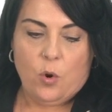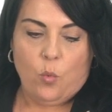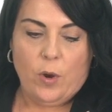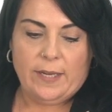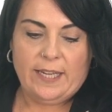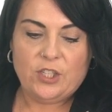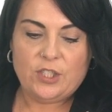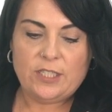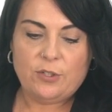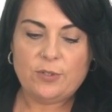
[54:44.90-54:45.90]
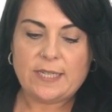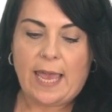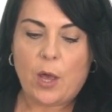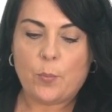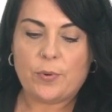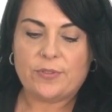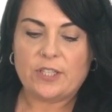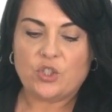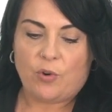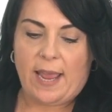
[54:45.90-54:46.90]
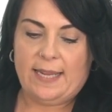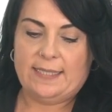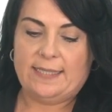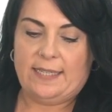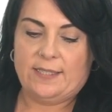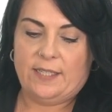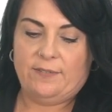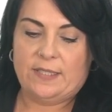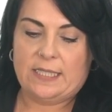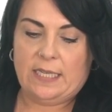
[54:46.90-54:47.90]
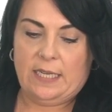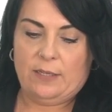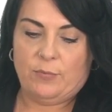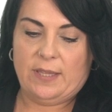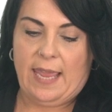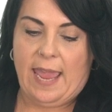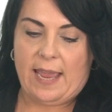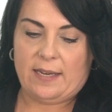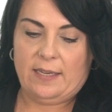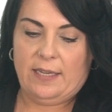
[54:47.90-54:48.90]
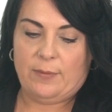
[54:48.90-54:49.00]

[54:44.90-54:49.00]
What can she do to help with the dry, sensitive skin with acne?